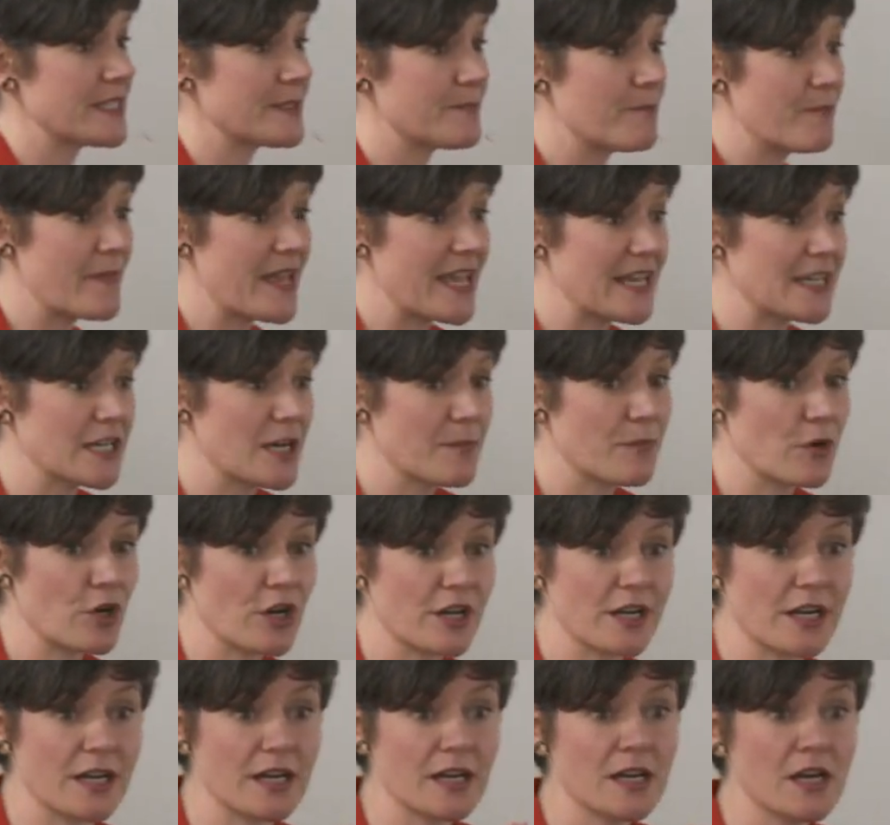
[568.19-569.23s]
is made up
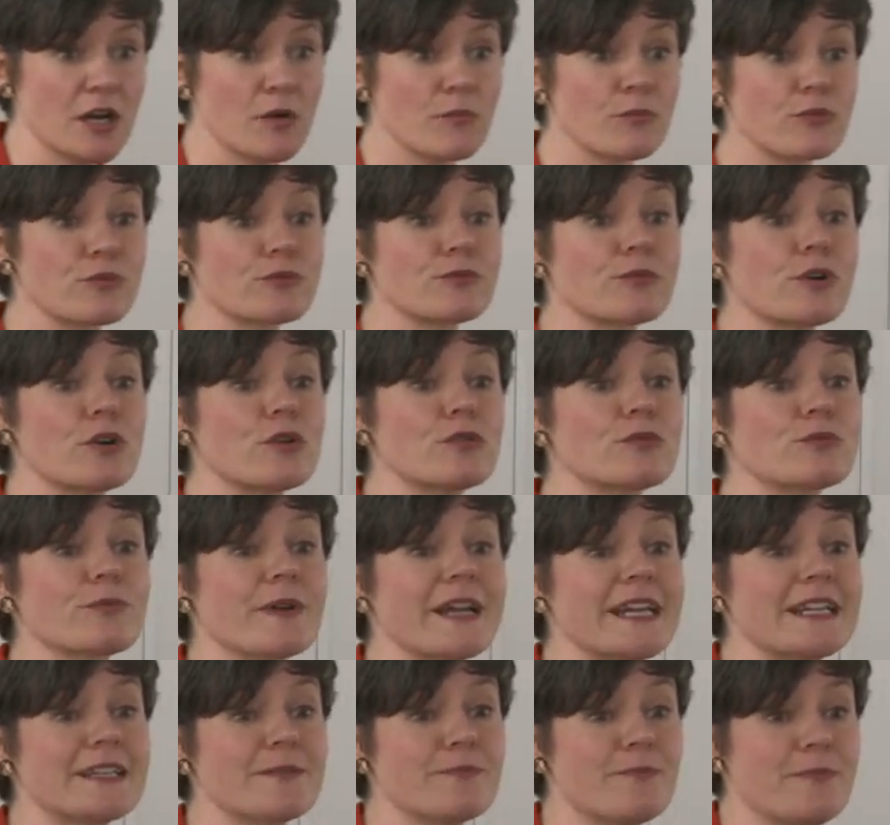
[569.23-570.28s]
on a
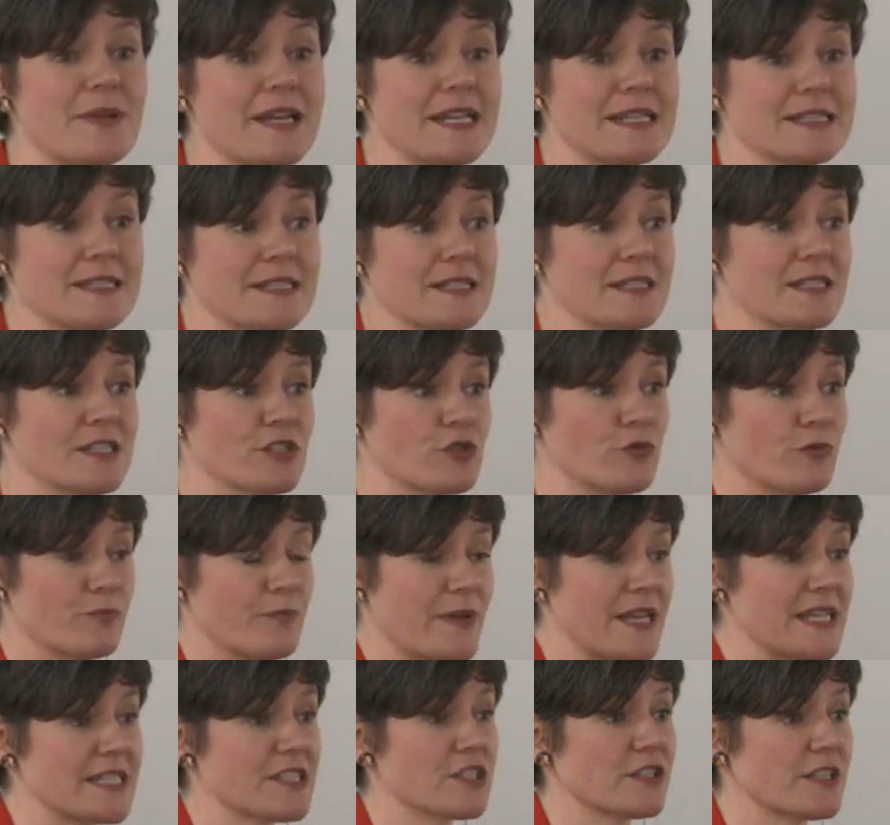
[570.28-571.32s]
prorated basis, so
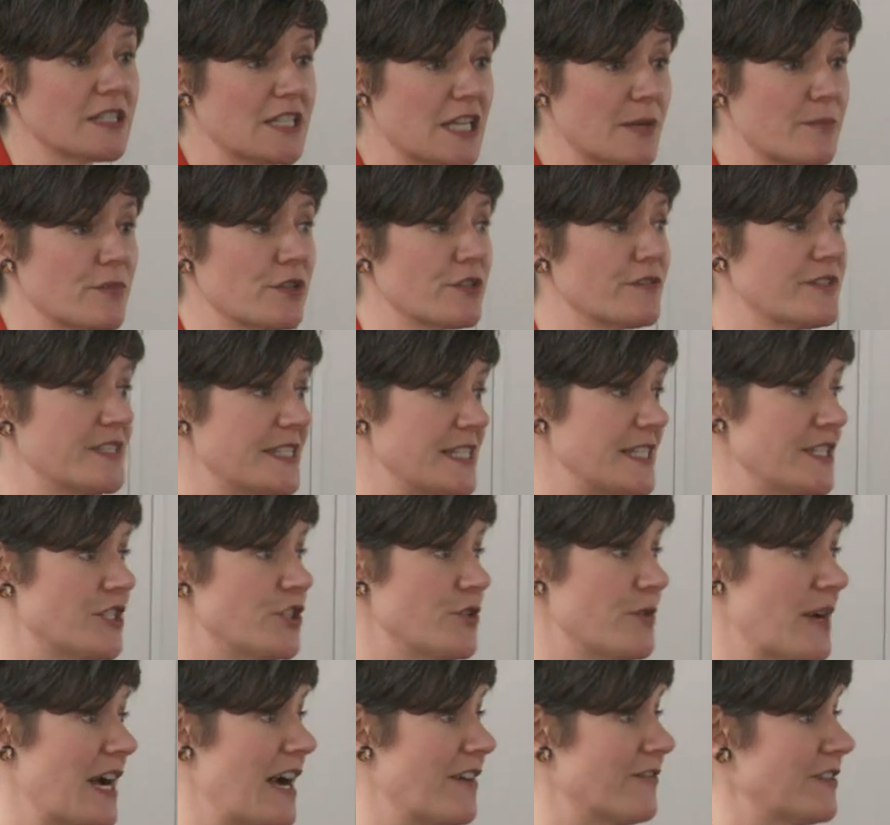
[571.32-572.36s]
based on the number of seats
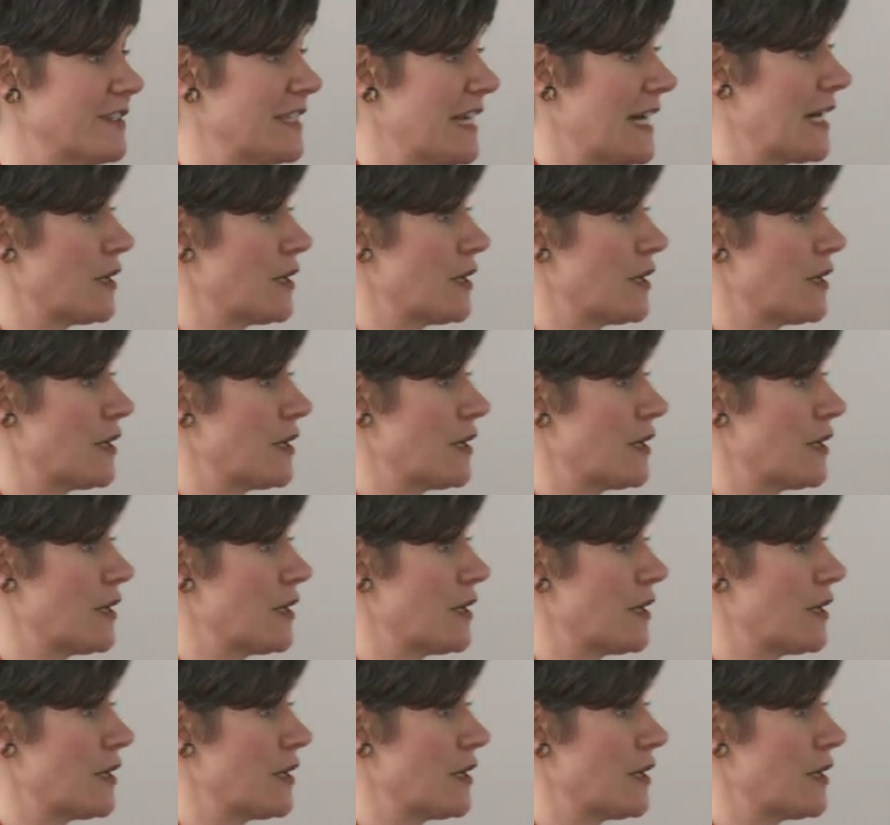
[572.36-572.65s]
you have in the